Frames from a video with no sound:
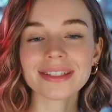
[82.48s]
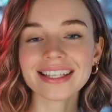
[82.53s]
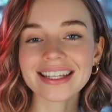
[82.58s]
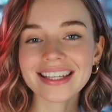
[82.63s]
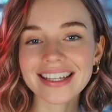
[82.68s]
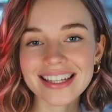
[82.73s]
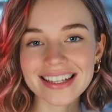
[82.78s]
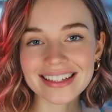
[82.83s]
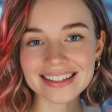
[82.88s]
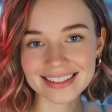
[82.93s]
the
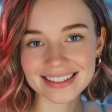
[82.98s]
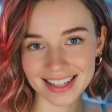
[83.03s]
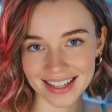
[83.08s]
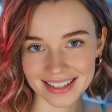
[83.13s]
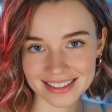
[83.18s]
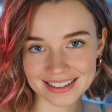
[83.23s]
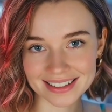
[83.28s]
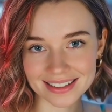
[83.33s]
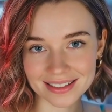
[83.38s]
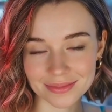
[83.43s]
key is
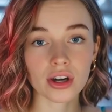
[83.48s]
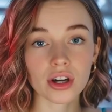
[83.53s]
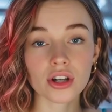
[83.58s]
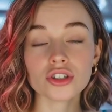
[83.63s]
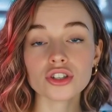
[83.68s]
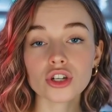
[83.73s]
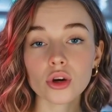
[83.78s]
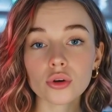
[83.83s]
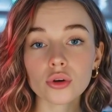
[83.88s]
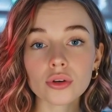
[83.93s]
this:
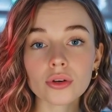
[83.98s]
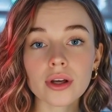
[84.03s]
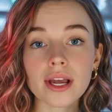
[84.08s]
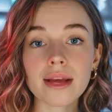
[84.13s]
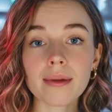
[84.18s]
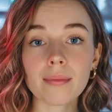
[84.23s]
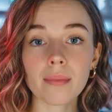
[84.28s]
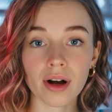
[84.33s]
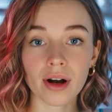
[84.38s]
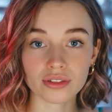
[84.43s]
don't
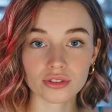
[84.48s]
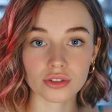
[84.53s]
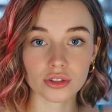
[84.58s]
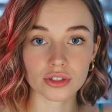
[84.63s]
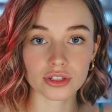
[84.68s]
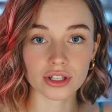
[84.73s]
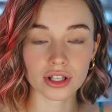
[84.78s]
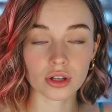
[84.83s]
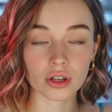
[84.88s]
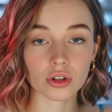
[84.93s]
create a monster
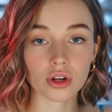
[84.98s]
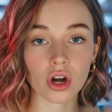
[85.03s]
skill